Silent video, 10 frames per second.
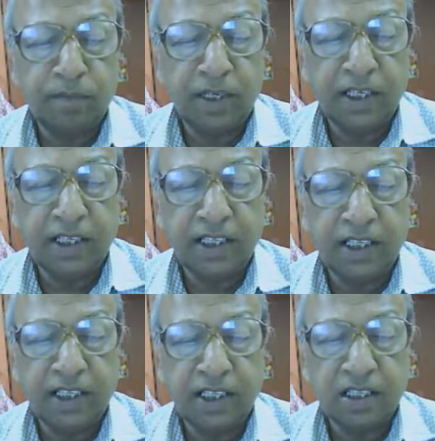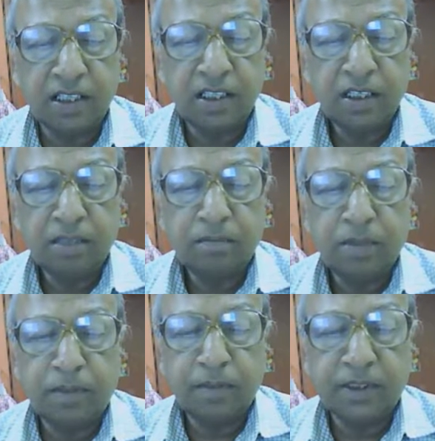League leader
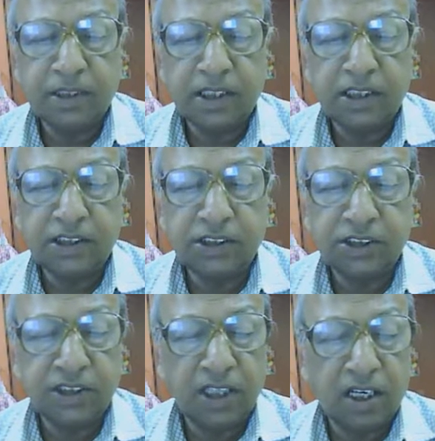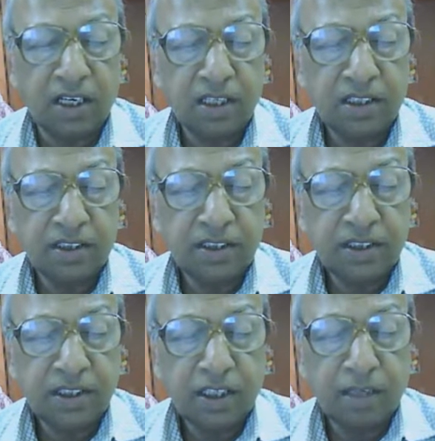Muhammad Ali Jinnah.
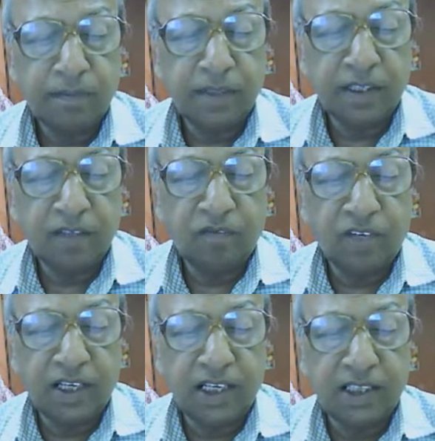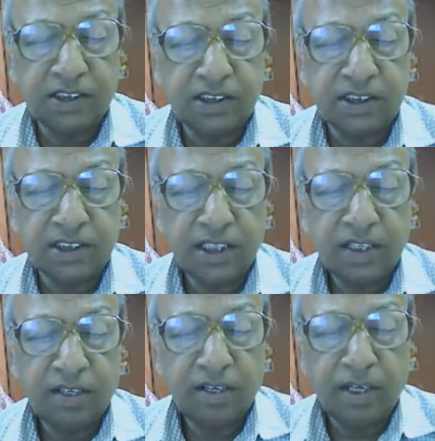Communal violence
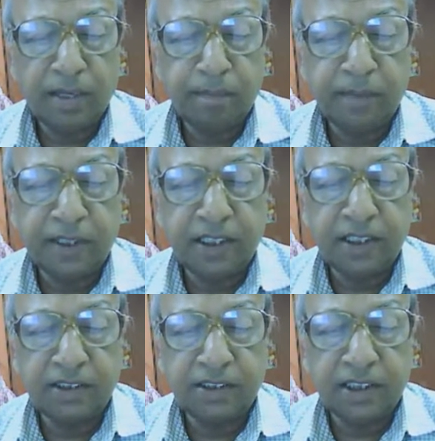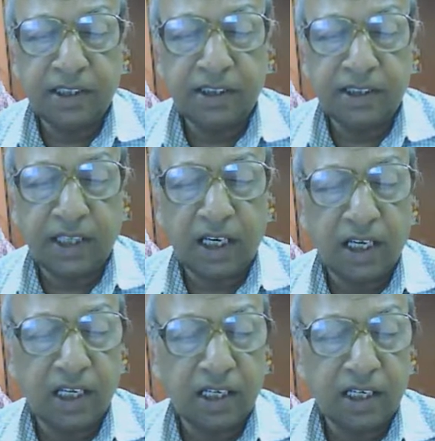erupted in the
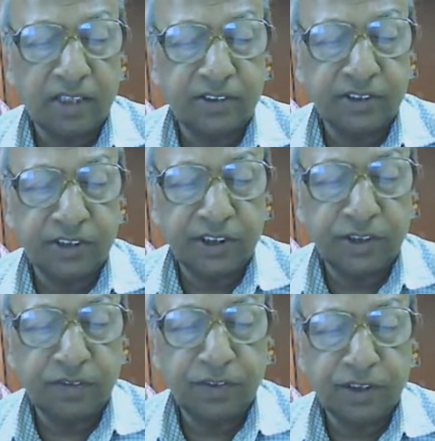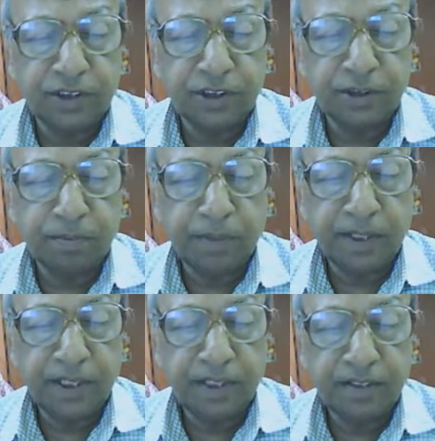entire country during this
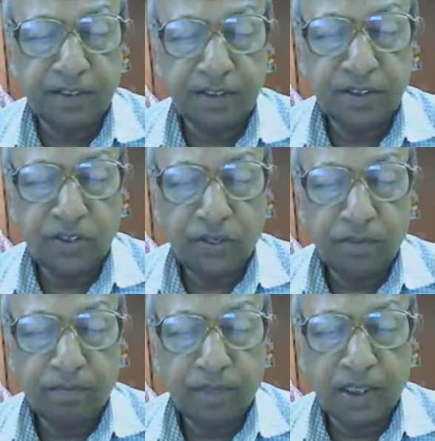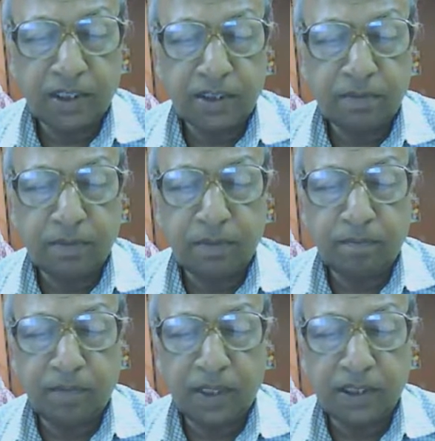period. Maximum
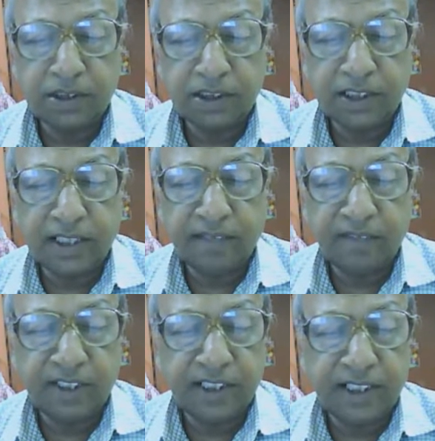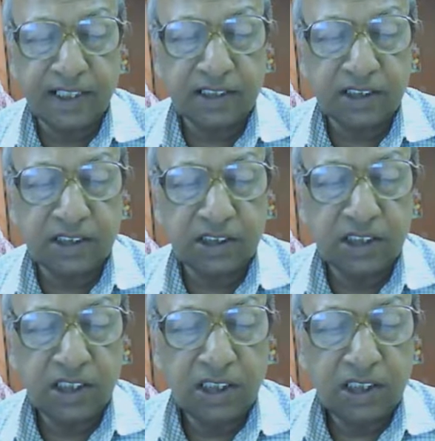bloodshed witnessed
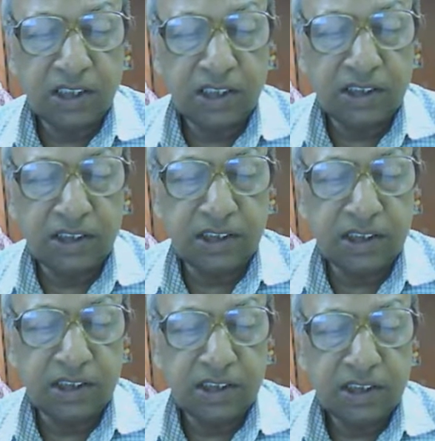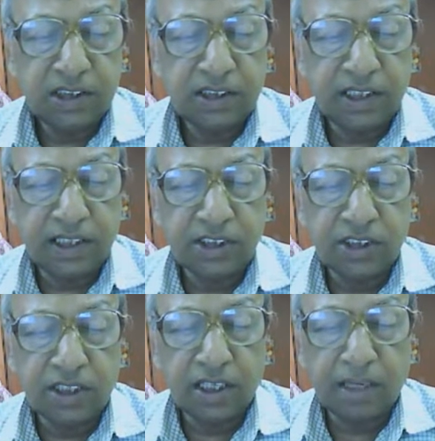in the
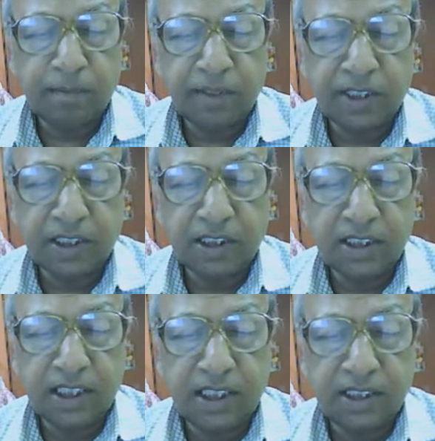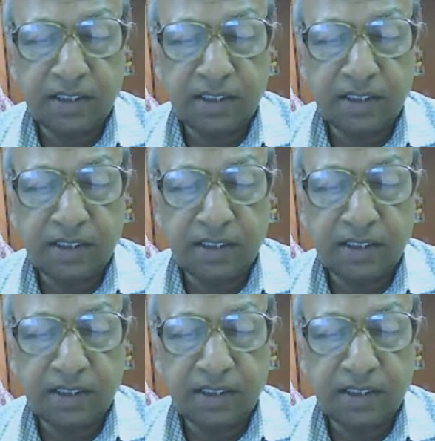national capital Delhi.